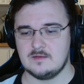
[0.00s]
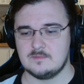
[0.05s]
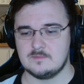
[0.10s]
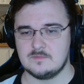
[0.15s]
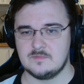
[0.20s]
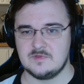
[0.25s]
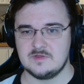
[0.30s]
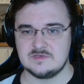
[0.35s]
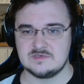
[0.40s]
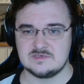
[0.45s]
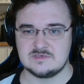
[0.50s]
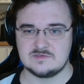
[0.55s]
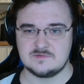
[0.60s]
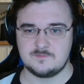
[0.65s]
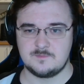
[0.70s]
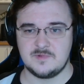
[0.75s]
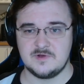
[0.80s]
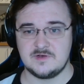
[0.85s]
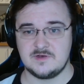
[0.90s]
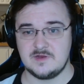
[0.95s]
This is
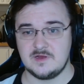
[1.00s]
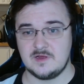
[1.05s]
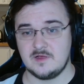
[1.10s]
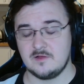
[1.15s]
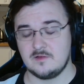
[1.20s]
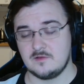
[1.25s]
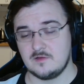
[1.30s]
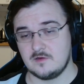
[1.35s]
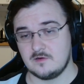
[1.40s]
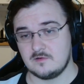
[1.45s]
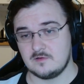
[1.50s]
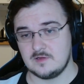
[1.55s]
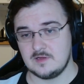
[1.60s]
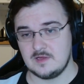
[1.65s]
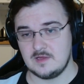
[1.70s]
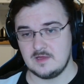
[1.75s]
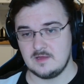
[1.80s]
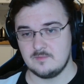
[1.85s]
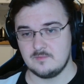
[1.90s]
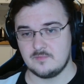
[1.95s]

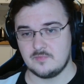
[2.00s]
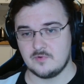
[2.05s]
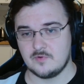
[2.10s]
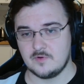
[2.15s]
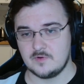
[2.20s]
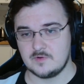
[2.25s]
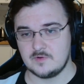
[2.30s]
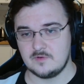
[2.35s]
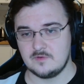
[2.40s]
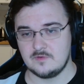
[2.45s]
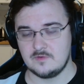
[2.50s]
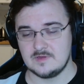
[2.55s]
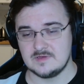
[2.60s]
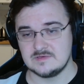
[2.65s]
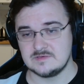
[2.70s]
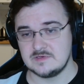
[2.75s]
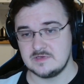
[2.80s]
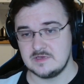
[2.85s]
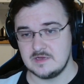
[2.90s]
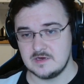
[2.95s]
particularly important
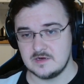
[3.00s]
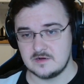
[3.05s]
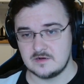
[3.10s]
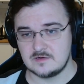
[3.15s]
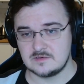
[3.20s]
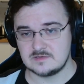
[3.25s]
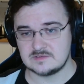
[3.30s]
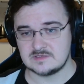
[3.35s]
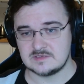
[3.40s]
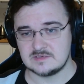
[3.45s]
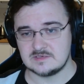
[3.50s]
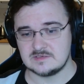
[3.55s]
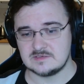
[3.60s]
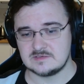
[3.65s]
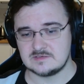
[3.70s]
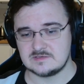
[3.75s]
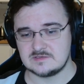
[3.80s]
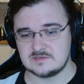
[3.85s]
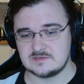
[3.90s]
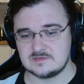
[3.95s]
this year
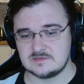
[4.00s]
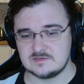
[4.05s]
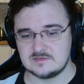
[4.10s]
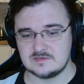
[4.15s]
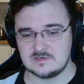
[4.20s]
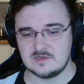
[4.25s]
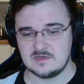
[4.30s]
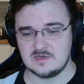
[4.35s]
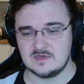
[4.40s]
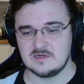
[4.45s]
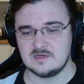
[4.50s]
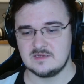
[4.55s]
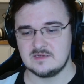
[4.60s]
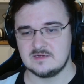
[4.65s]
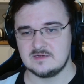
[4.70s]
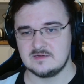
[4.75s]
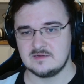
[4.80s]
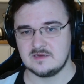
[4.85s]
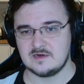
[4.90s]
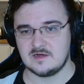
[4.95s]
since
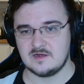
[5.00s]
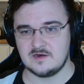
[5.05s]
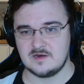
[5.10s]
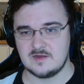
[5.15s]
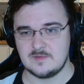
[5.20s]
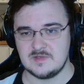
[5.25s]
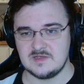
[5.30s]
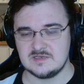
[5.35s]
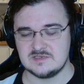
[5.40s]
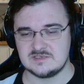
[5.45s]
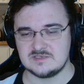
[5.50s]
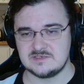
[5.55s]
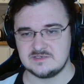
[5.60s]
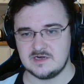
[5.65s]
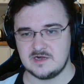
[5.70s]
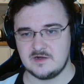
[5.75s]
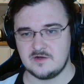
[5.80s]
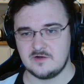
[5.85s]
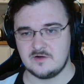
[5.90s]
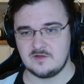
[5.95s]
economy is
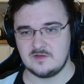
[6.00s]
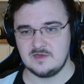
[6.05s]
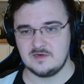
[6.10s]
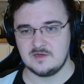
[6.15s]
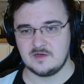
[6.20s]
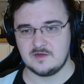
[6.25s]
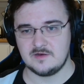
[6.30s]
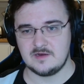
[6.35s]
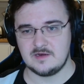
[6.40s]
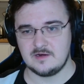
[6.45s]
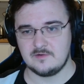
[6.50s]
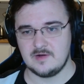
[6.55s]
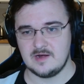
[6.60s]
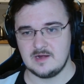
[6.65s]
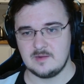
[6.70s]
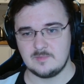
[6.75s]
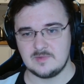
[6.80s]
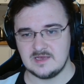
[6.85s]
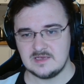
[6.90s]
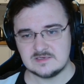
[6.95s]
generally not in a great
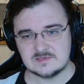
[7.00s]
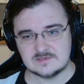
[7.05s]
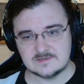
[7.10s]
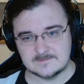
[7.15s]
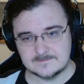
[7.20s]
place,